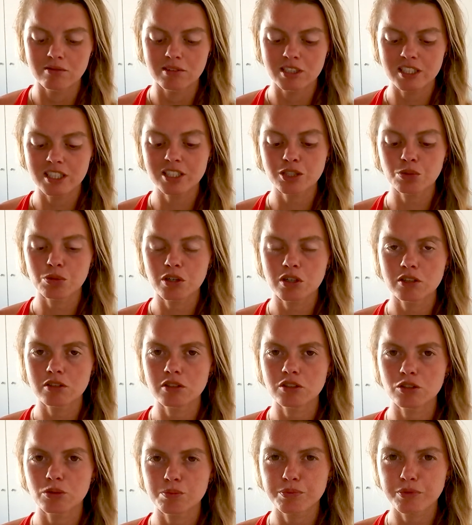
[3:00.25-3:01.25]
With this
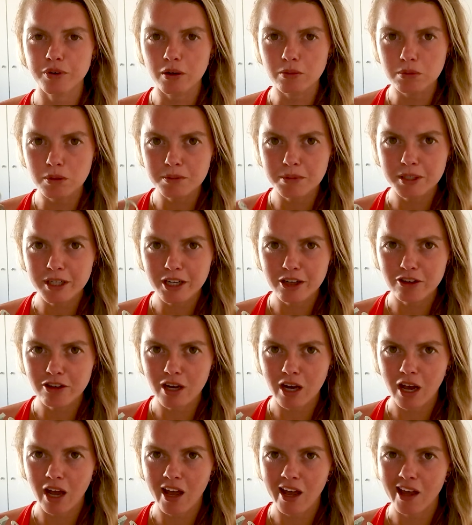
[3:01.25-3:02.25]
one, probably
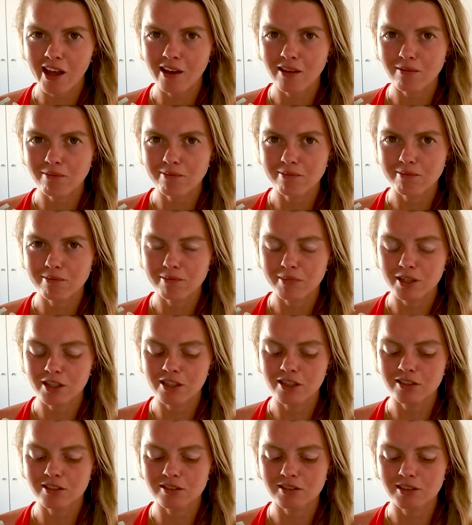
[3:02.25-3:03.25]
okay,
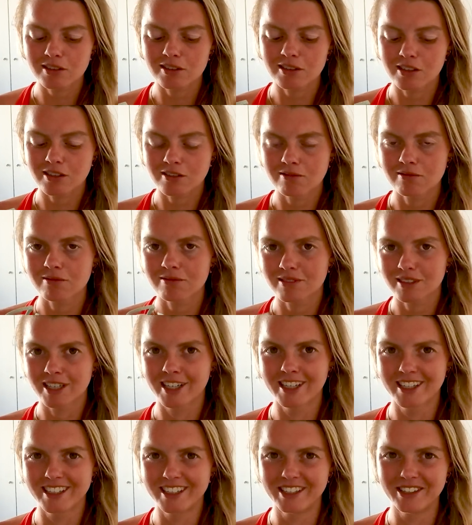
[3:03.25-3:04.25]
but
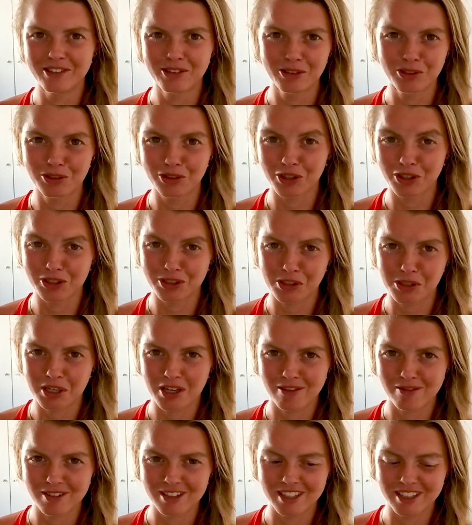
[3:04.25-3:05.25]
you could hurt
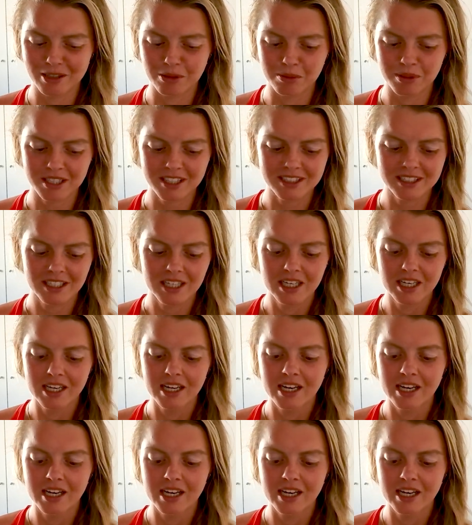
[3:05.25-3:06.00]
yourself a little bit.